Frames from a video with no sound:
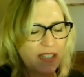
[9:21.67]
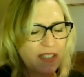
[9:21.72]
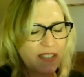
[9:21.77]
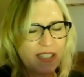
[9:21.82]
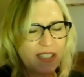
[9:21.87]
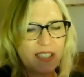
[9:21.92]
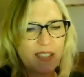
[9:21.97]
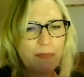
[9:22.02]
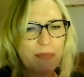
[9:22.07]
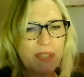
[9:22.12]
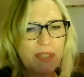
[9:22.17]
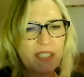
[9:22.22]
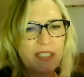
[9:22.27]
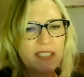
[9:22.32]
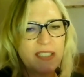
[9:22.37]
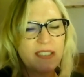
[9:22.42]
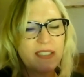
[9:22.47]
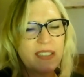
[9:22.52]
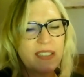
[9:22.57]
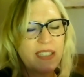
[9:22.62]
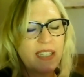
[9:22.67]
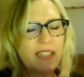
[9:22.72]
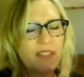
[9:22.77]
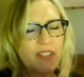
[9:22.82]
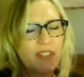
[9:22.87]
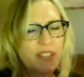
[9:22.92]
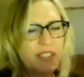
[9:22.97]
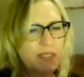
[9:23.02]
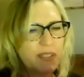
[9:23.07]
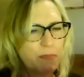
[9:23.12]
It's like the military; they have
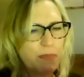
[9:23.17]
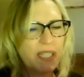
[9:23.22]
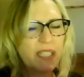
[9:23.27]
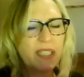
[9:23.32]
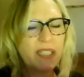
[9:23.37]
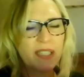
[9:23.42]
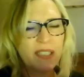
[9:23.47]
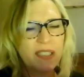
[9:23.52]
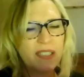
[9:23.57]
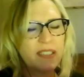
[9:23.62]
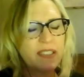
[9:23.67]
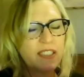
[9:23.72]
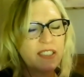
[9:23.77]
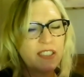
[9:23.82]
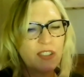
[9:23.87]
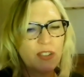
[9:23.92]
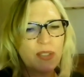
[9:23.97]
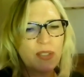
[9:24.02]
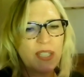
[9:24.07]
all these big guns.